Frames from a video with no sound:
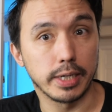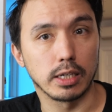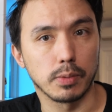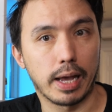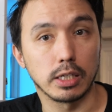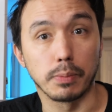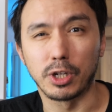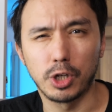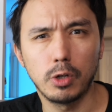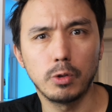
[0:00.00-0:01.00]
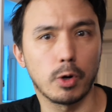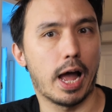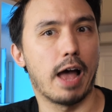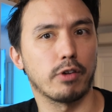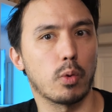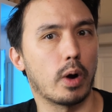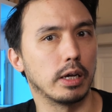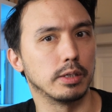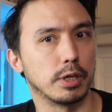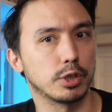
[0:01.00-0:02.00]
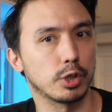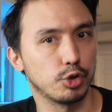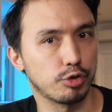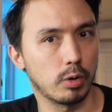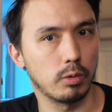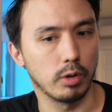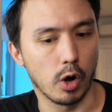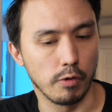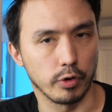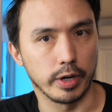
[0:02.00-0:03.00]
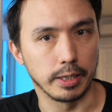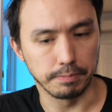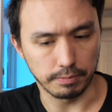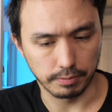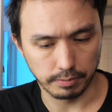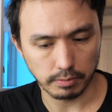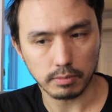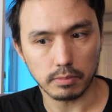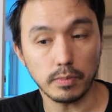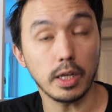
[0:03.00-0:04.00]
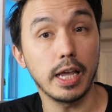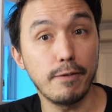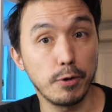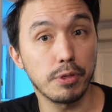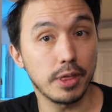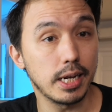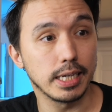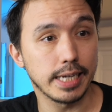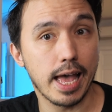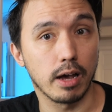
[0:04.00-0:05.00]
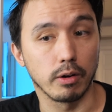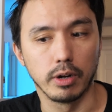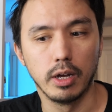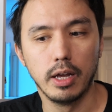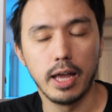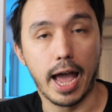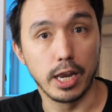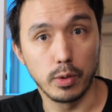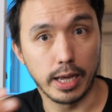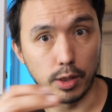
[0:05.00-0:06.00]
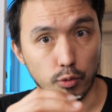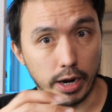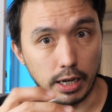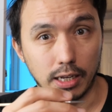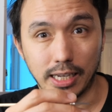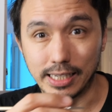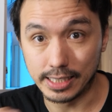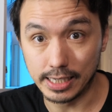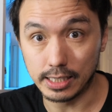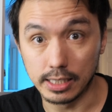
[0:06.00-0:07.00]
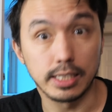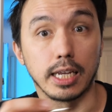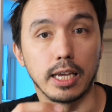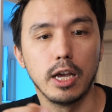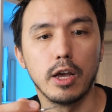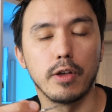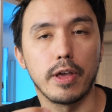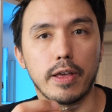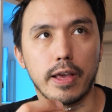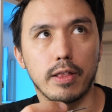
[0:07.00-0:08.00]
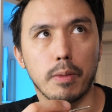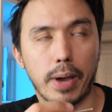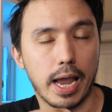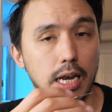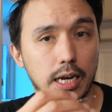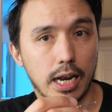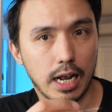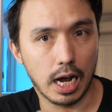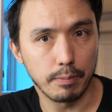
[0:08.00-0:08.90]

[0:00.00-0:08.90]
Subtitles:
doubt about it, but you don't have quite as much control over it. If you thin it down and you get the right consistency, the paint can